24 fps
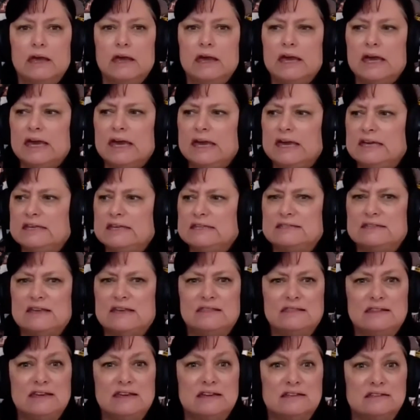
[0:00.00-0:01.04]
He
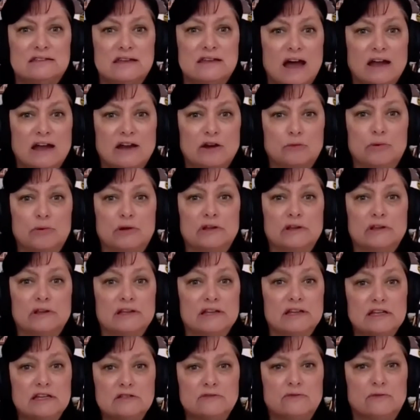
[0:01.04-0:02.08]
sent the entire
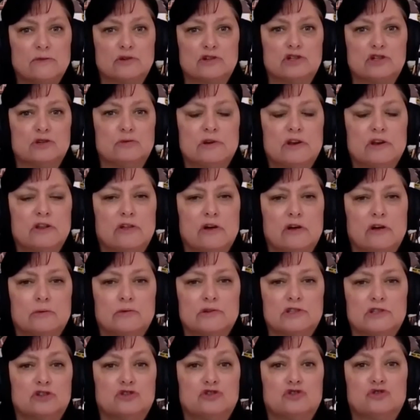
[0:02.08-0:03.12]
police force. You would have thought it
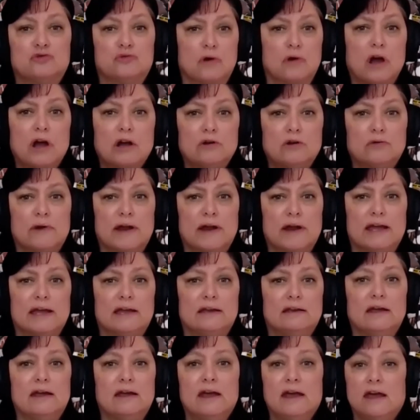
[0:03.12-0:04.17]
was a drug
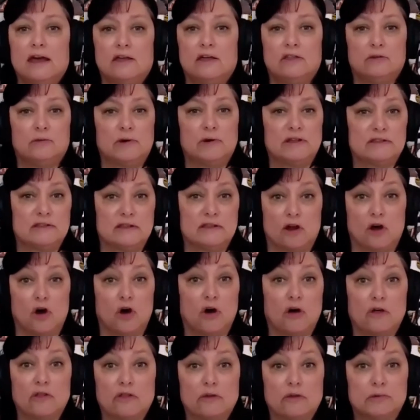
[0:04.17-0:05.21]
raid, the way that
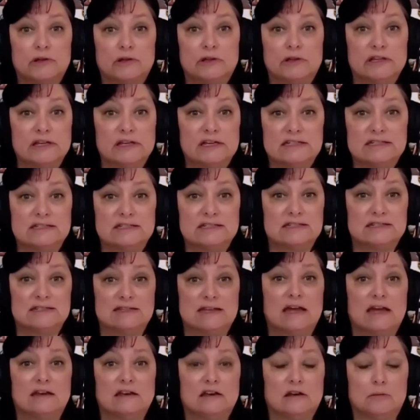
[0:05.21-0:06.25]
all the police
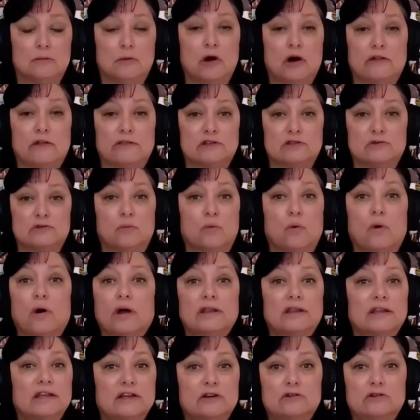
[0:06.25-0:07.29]
descended upon this
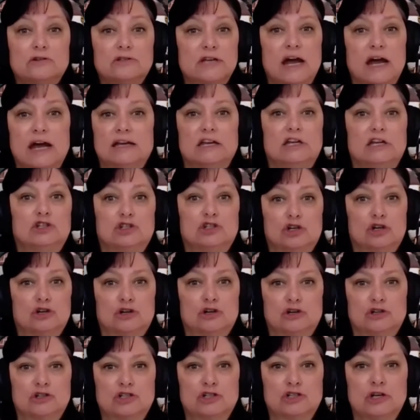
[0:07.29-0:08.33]
one little tiny
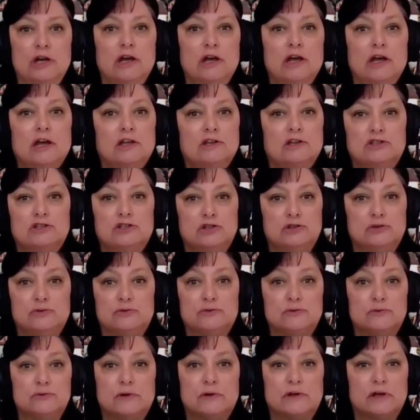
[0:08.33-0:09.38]
church
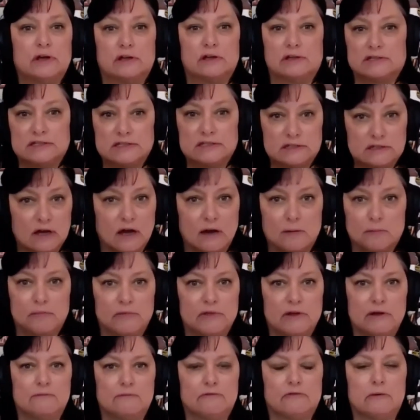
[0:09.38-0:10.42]
to stop
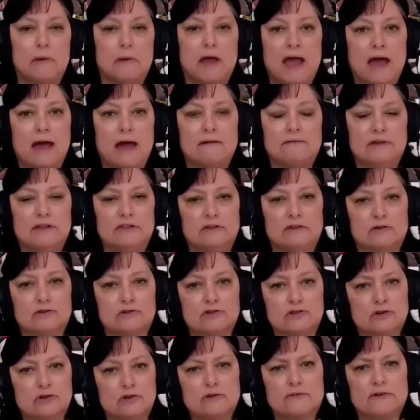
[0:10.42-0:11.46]
them from having their
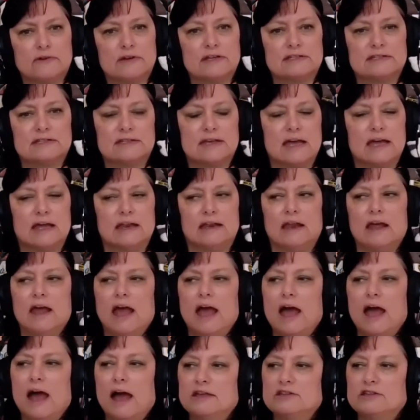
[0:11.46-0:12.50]
service. And
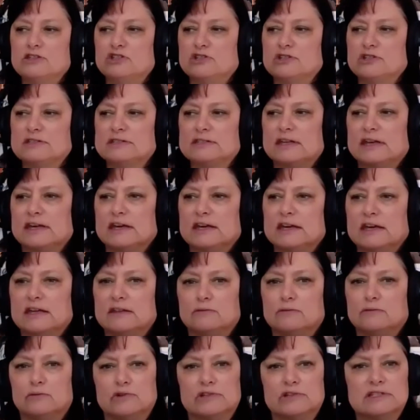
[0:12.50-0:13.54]
it's just like,
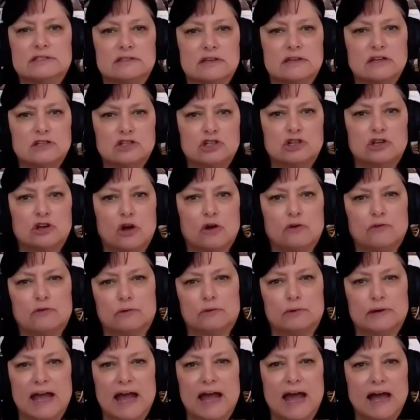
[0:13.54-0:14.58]
it was such an
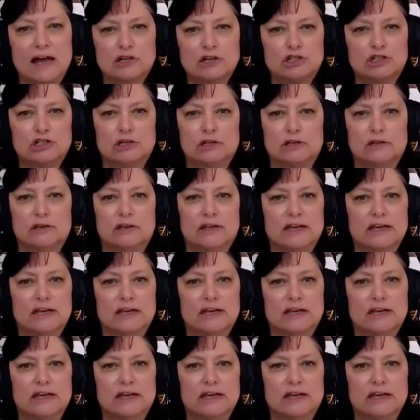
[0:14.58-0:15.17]
overreaction.